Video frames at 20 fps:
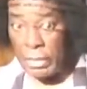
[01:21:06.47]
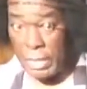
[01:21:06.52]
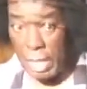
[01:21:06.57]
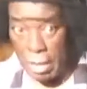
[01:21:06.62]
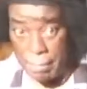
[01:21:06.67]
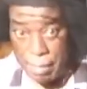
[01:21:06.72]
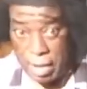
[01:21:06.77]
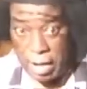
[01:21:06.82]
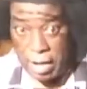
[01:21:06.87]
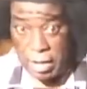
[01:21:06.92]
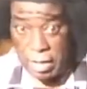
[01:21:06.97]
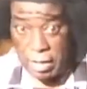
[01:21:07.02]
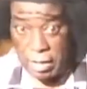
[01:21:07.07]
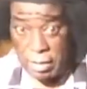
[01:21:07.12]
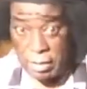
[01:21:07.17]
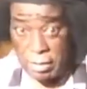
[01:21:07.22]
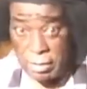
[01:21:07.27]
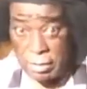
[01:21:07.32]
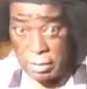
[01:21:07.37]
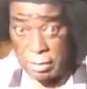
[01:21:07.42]

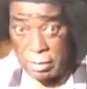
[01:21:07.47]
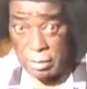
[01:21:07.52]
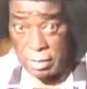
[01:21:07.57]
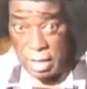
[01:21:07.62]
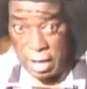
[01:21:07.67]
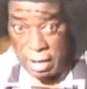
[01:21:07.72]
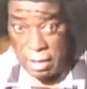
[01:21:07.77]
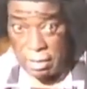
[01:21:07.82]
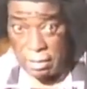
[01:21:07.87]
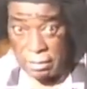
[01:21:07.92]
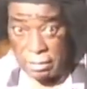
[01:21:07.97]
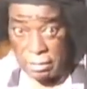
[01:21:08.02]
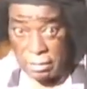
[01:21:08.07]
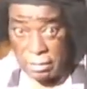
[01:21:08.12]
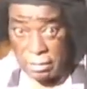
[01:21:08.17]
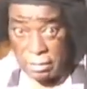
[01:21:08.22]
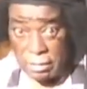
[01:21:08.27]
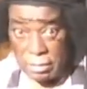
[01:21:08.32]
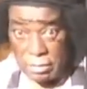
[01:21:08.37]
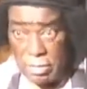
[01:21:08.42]
Kabbalah,
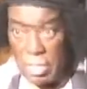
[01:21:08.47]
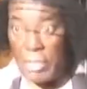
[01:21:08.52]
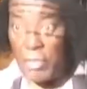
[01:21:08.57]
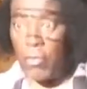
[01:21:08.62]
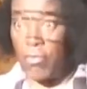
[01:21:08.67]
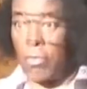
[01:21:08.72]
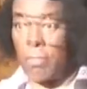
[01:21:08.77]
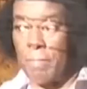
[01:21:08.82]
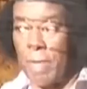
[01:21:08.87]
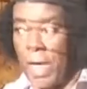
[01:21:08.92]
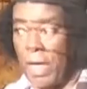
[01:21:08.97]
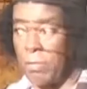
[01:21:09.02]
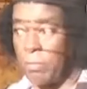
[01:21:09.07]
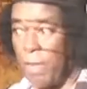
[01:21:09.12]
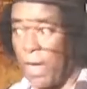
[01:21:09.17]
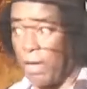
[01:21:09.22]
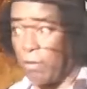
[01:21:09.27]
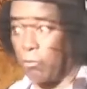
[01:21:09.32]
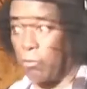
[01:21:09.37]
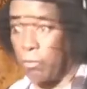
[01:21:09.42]
they know the
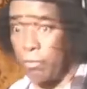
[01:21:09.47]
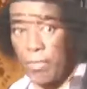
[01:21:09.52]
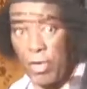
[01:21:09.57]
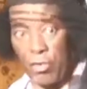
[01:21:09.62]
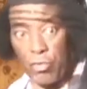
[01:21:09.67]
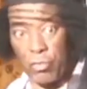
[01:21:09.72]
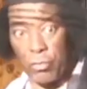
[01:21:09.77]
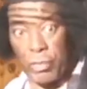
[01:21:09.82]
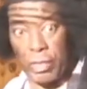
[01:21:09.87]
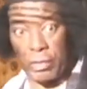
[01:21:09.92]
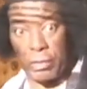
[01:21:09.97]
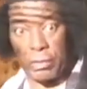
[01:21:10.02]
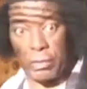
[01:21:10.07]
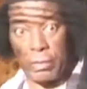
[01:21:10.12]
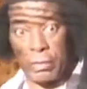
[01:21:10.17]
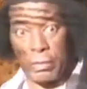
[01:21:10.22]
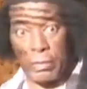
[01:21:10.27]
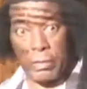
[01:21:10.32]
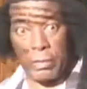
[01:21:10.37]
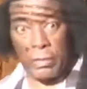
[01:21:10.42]
mathematical measurement
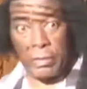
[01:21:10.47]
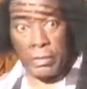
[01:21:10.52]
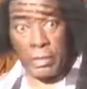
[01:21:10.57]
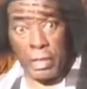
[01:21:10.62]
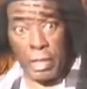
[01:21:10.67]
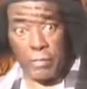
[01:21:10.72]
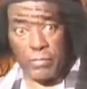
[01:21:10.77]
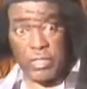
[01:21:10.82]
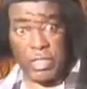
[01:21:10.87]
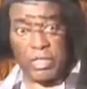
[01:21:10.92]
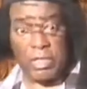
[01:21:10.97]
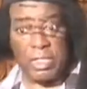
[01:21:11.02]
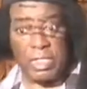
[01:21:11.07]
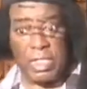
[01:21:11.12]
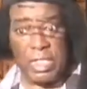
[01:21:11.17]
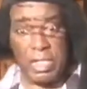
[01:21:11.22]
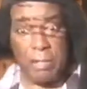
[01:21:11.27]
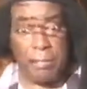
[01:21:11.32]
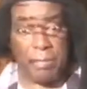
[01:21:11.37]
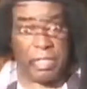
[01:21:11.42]
of the
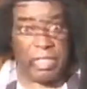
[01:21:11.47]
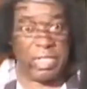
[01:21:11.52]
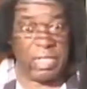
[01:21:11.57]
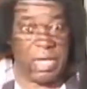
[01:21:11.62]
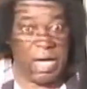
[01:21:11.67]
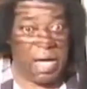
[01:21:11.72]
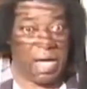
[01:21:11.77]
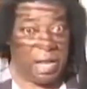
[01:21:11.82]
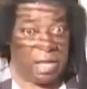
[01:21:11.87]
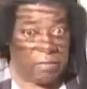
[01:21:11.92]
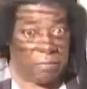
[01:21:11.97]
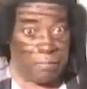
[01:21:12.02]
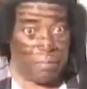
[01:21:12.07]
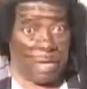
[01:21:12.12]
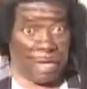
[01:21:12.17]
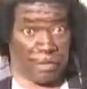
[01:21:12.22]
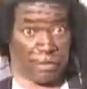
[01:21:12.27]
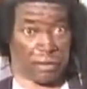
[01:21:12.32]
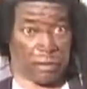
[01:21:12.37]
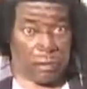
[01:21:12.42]
Ibri
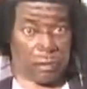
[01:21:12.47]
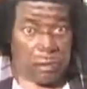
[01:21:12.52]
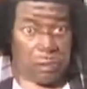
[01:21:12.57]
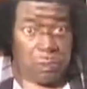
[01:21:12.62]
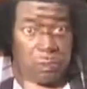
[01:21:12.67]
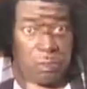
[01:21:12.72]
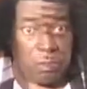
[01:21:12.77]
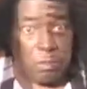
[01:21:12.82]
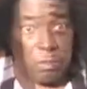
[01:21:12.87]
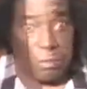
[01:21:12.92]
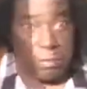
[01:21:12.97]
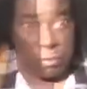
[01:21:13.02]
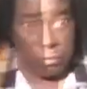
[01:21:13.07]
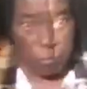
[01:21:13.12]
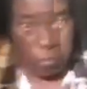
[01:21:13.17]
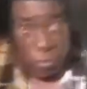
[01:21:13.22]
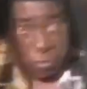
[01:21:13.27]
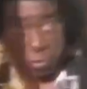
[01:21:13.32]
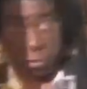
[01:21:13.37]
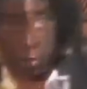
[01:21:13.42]
alphabet, what you